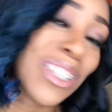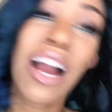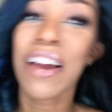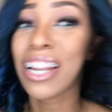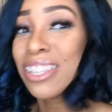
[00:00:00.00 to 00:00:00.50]

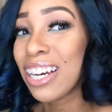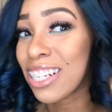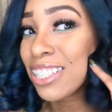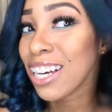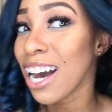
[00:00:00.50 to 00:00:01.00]
sorry, I love
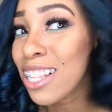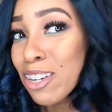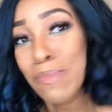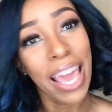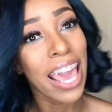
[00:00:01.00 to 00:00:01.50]
this
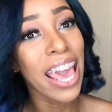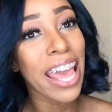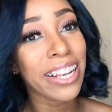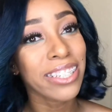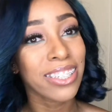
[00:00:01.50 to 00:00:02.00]
color, man.
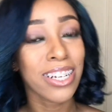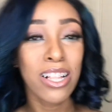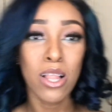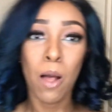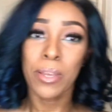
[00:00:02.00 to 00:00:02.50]

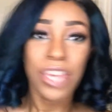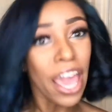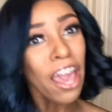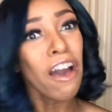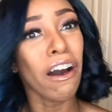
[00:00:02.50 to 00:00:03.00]

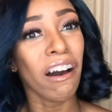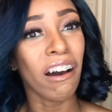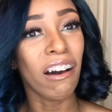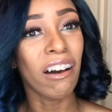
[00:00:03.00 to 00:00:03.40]
Yeah!